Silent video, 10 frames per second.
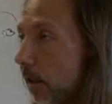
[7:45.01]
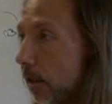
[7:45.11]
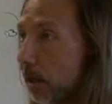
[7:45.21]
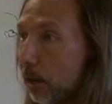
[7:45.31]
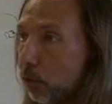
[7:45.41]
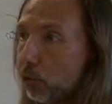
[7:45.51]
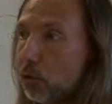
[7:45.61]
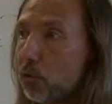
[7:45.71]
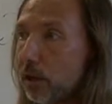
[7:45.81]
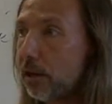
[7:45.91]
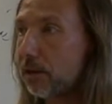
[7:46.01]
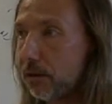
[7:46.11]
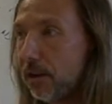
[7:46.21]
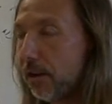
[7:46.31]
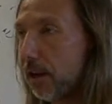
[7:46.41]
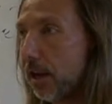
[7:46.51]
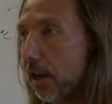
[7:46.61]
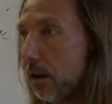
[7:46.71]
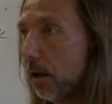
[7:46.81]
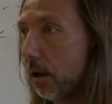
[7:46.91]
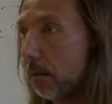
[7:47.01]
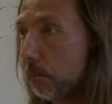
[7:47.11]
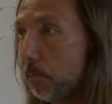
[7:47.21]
the Amiga was also unique in uh,